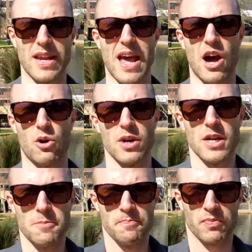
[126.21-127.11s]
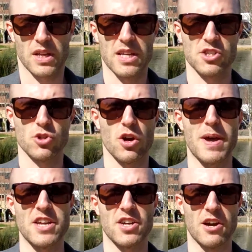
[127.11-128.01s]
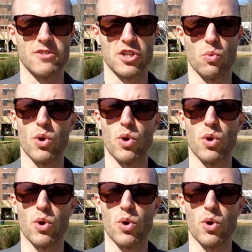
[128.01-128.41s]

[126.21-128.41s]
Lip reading: Now, let's talk about your comfort zone.